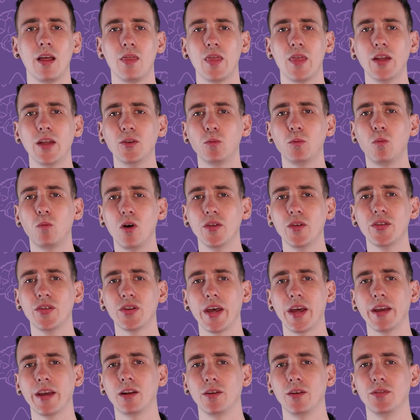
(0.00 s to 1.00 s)
That's one
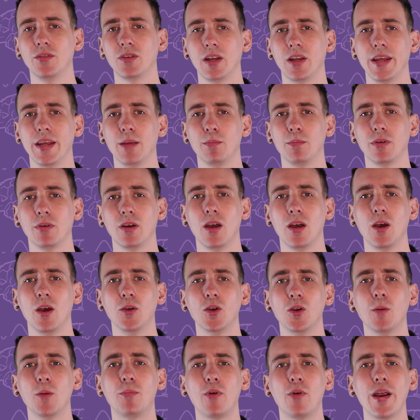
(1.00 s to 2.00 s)
cycle of sleep.
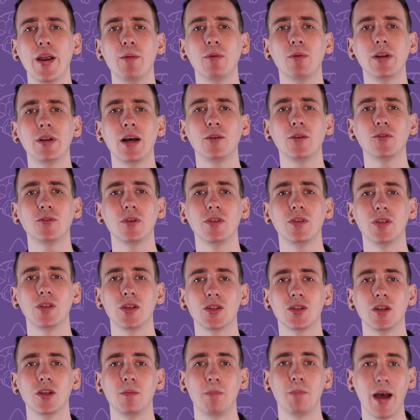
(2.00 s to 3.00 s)
Your brain will now
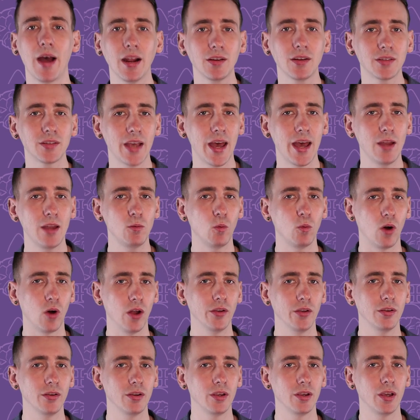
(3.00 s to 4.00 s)
transition back to
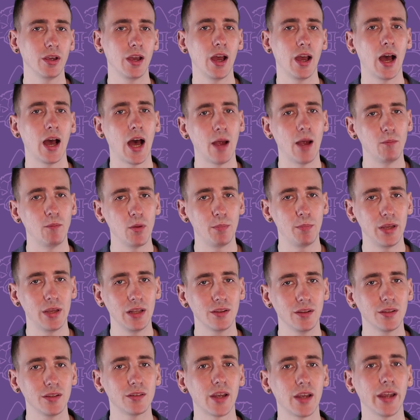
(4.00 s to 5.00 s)
N1 and
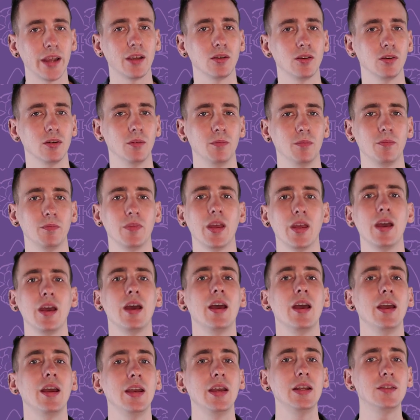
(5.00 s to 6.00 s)
repeat the cycle.
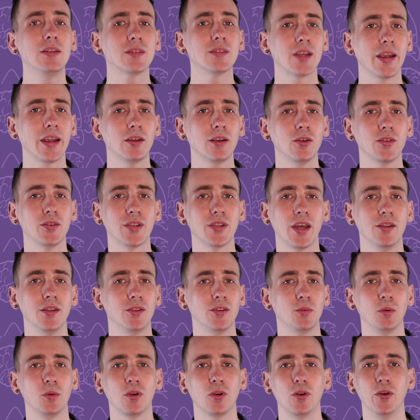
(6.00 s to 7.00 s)
Each cycle
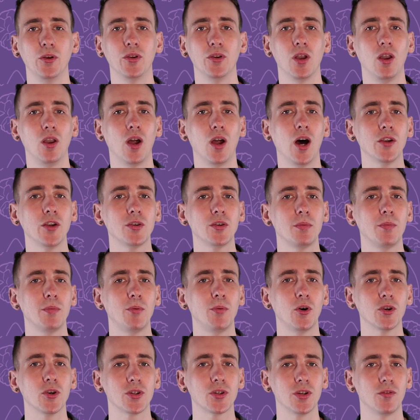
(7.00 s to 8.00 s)
tends to include a larger
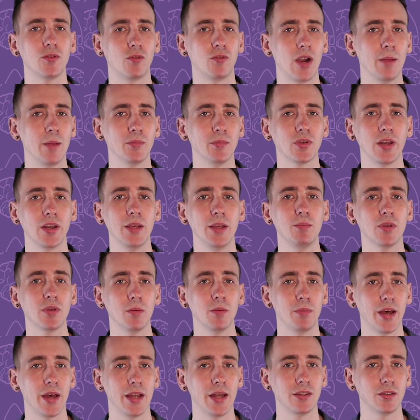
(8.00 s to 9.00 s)
proportion of REM sleep
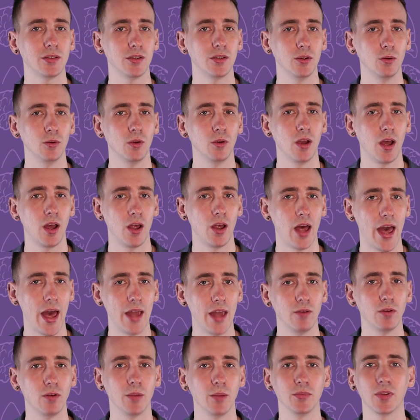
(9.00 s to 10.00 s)
compared to
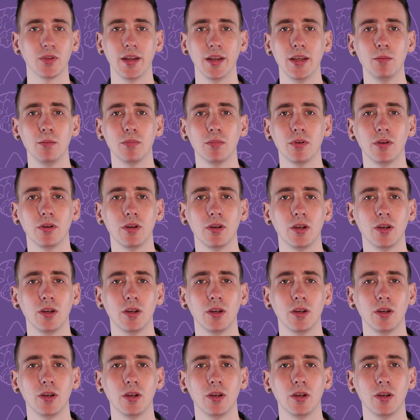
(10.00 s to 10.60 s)
NREM sleep.